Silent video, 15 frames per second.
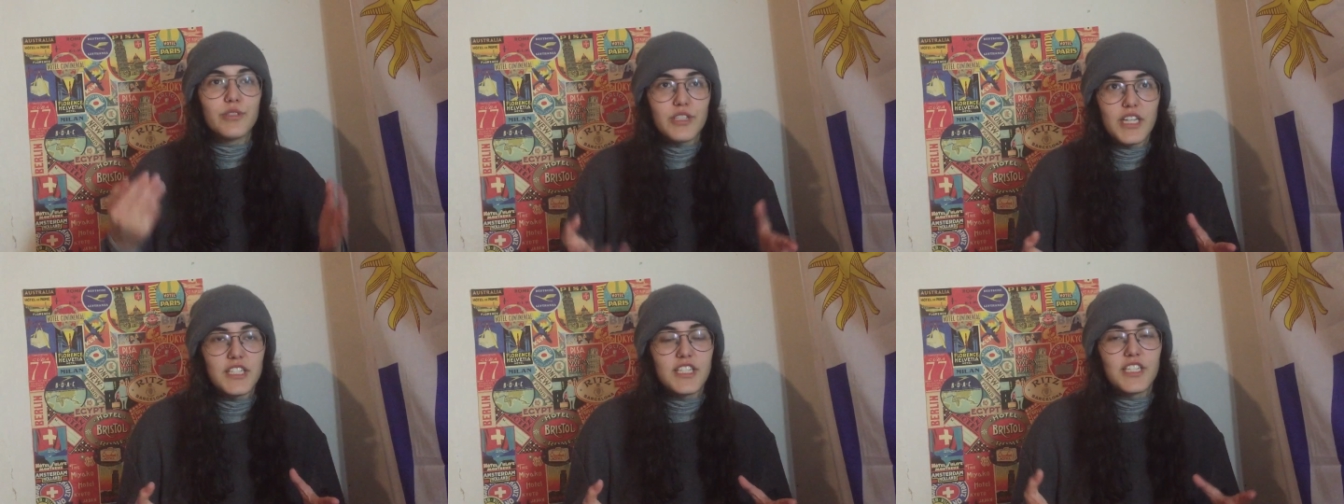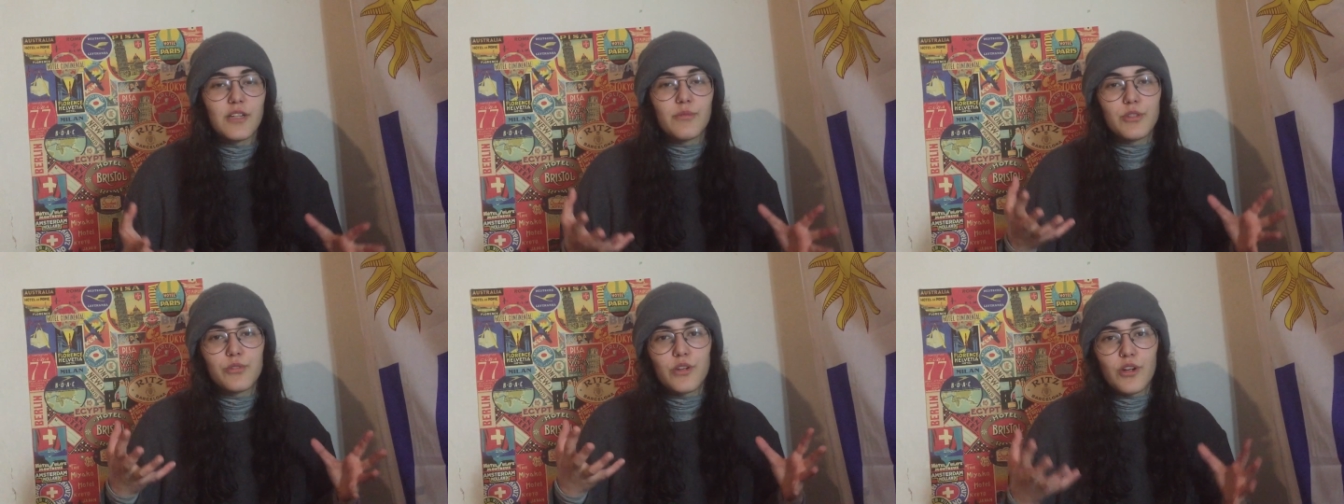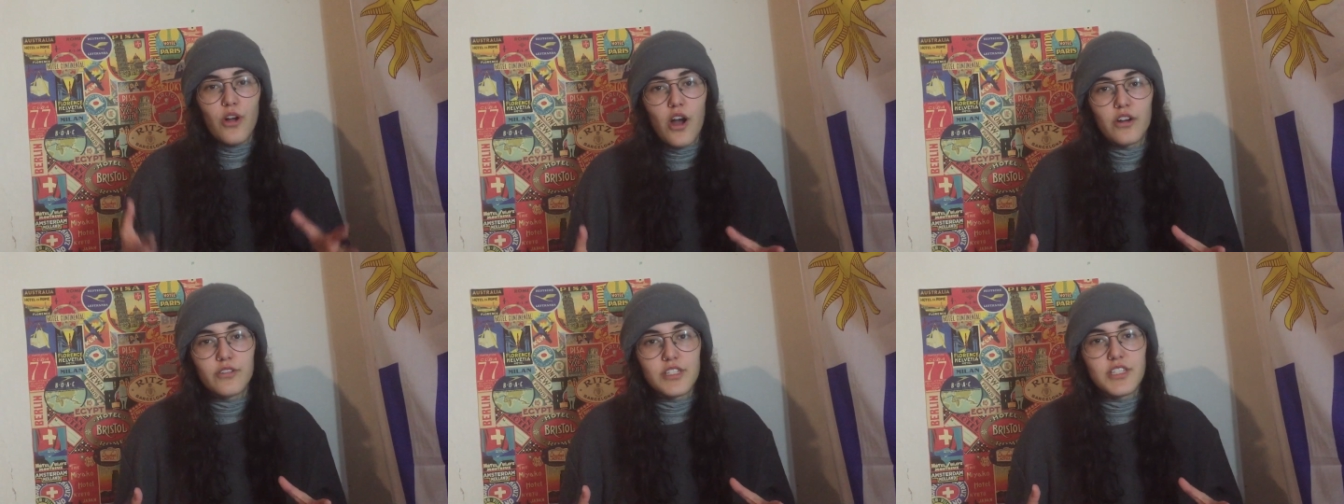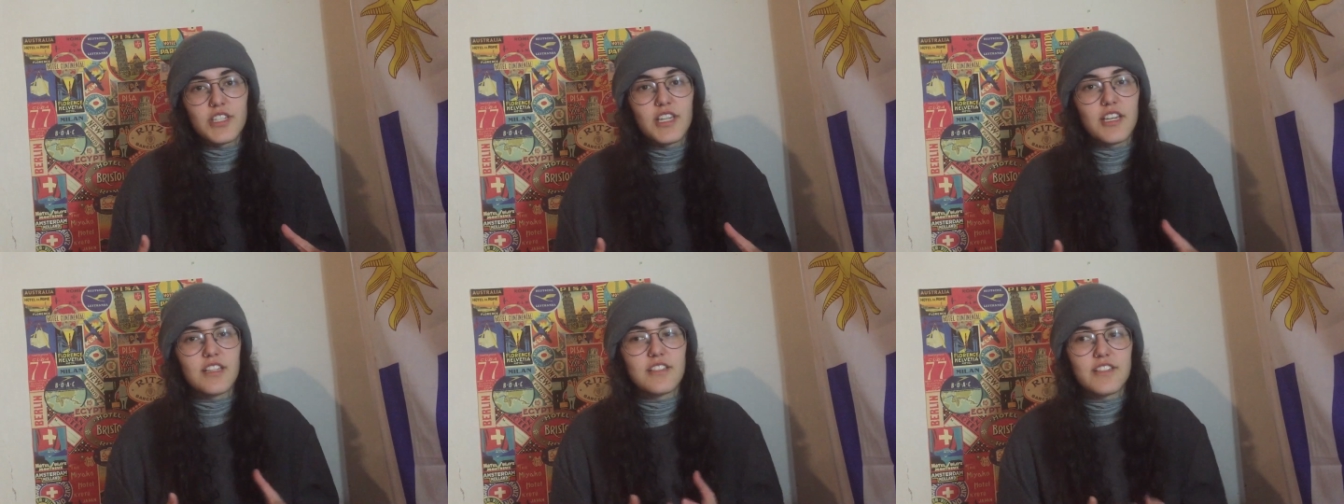I was 19, I went to a congress
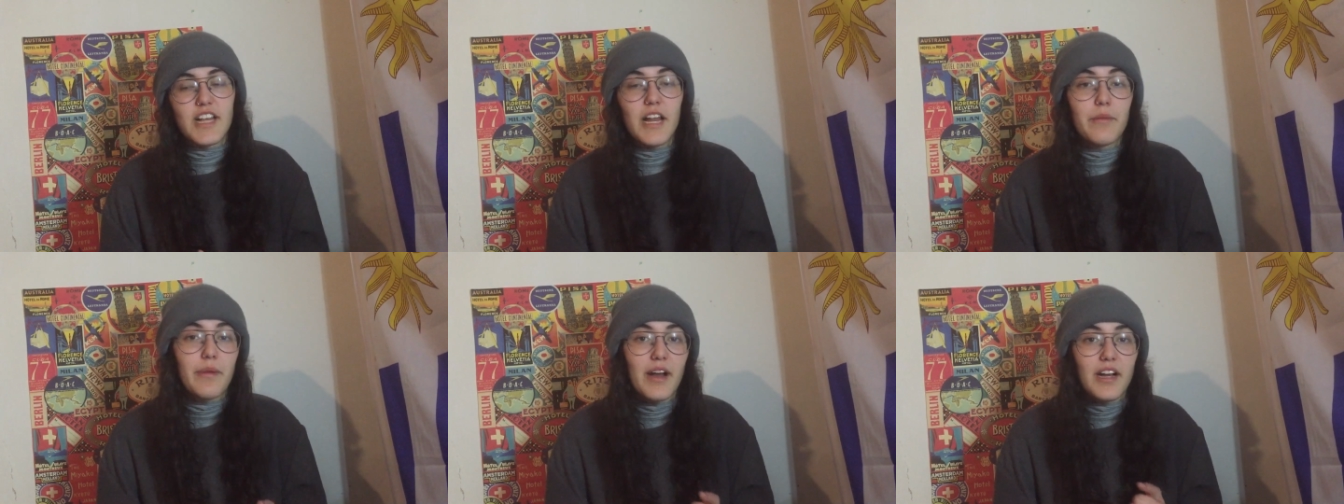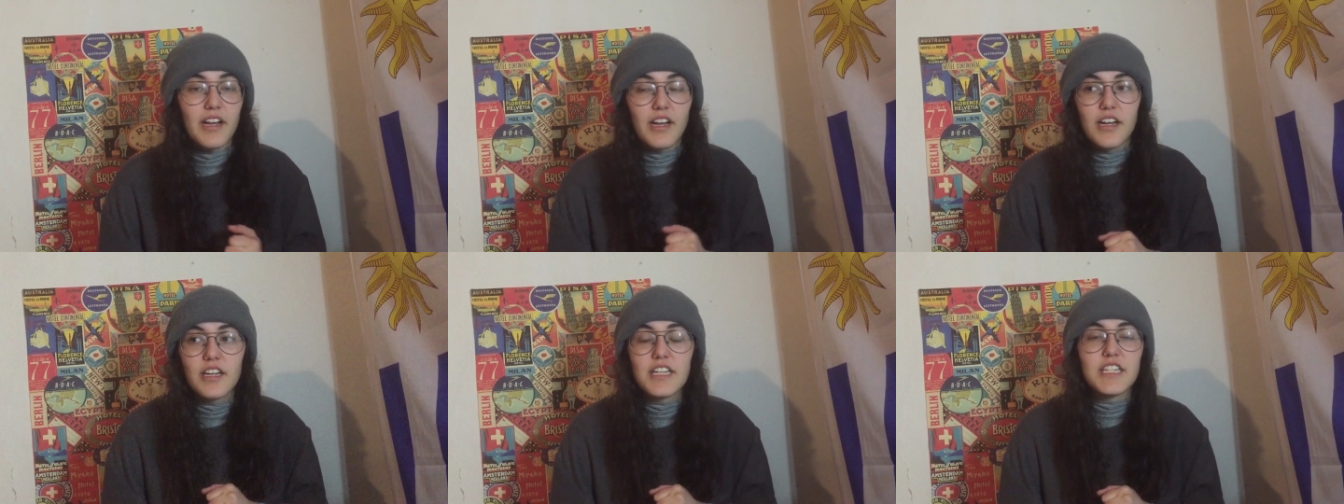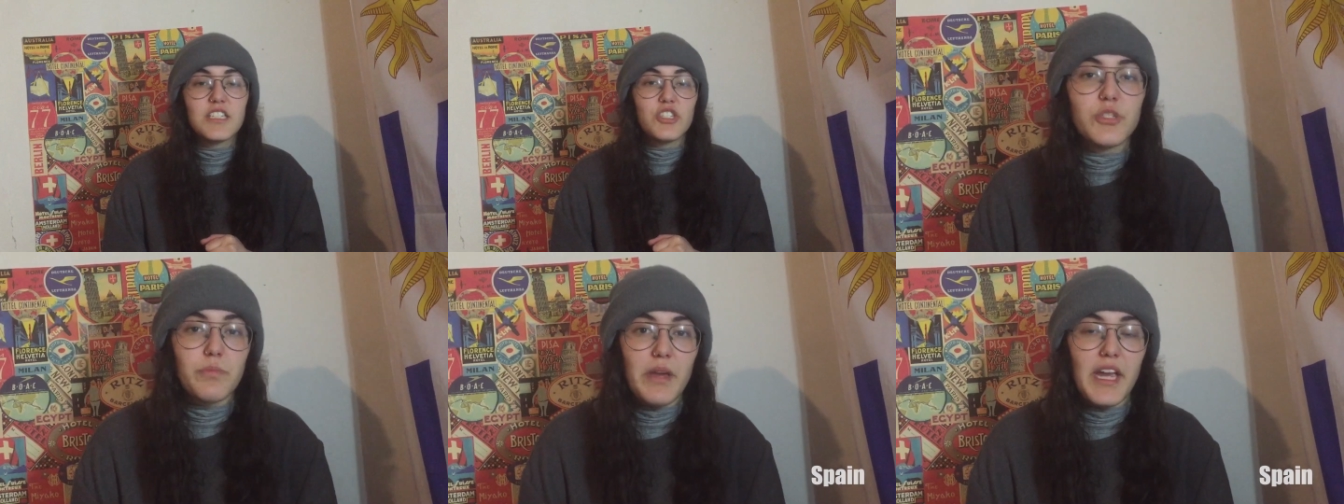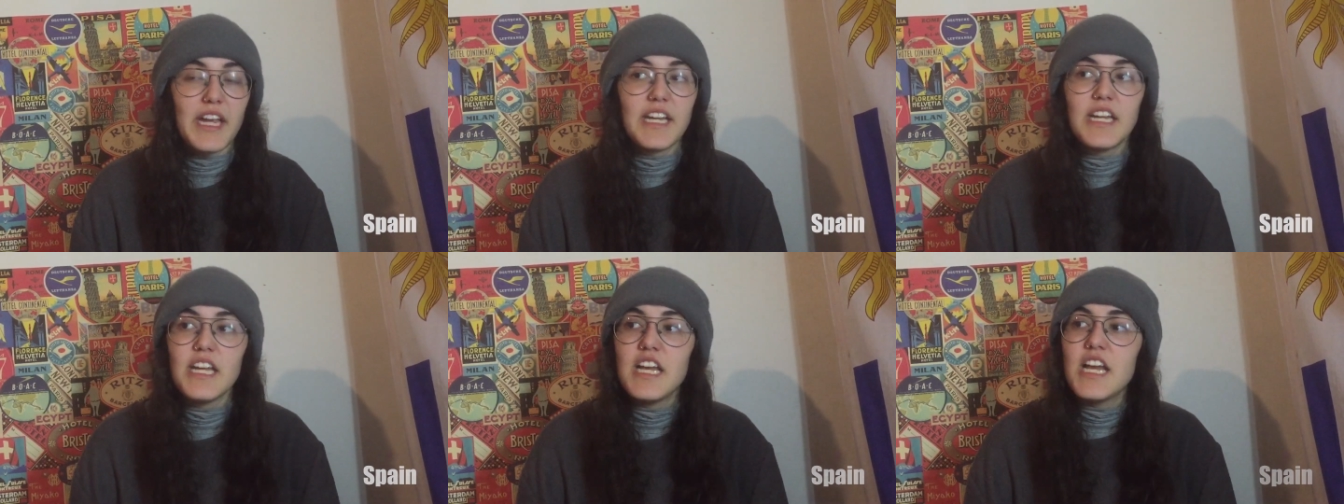in Salamanca, in
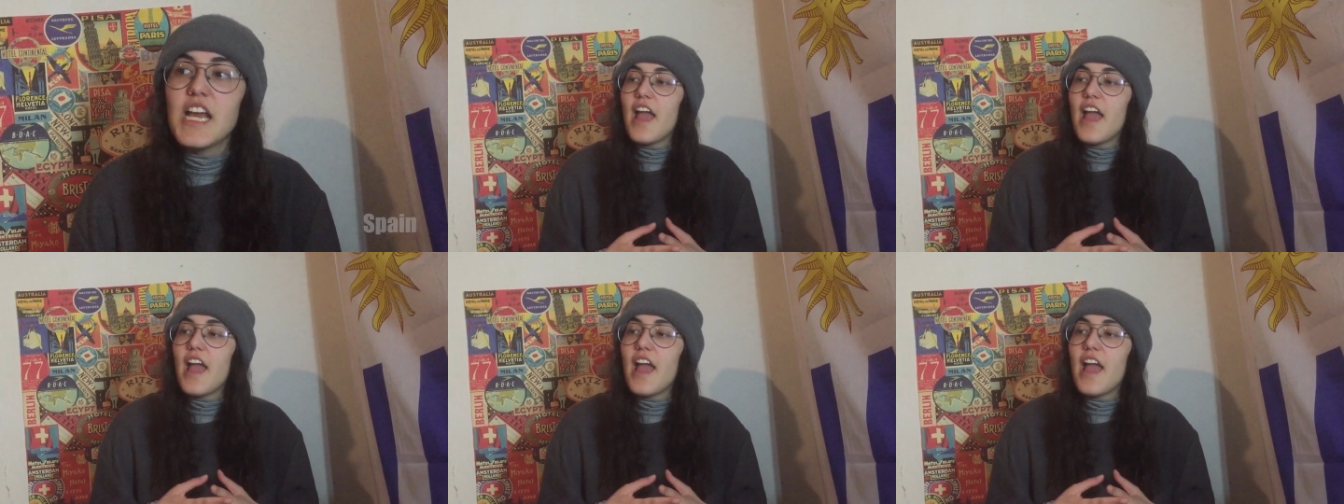Spain.